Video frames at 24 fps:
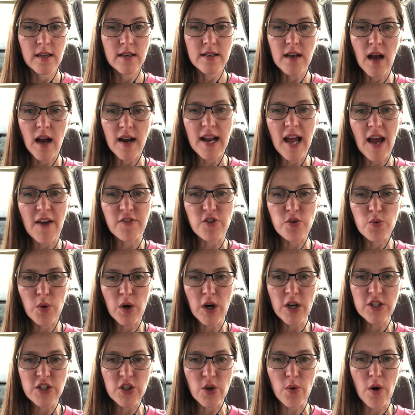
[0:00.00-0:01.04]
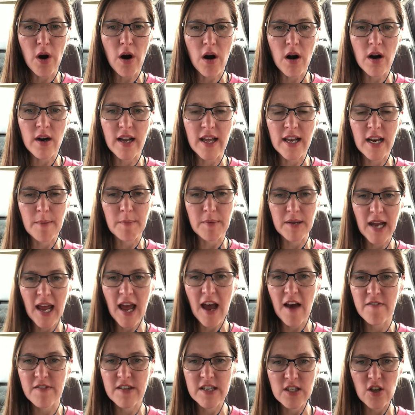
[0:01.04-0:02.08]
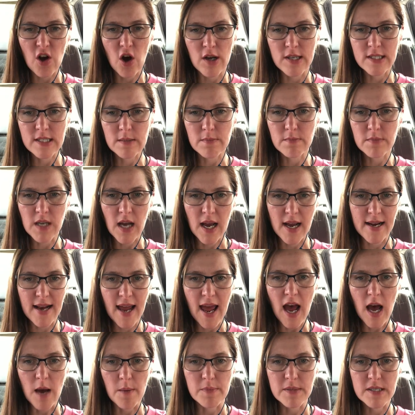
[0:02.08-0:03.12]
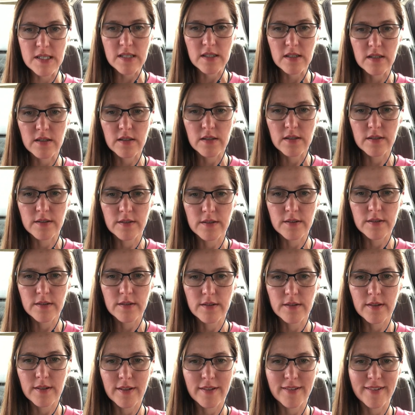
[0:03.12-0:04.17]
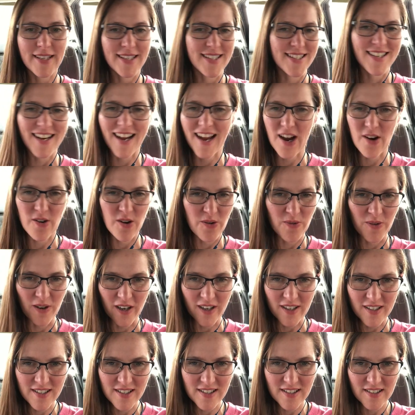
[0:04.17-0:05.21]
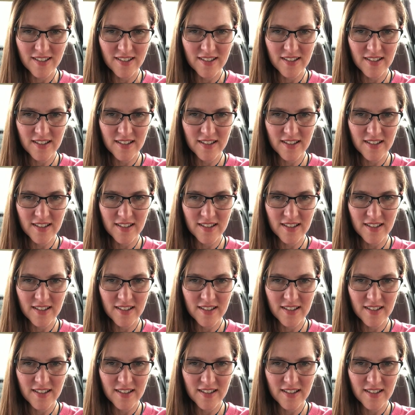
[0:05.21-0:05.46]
not have to work so hard, and I'm going to have these awesome tight abs. That's not how it works.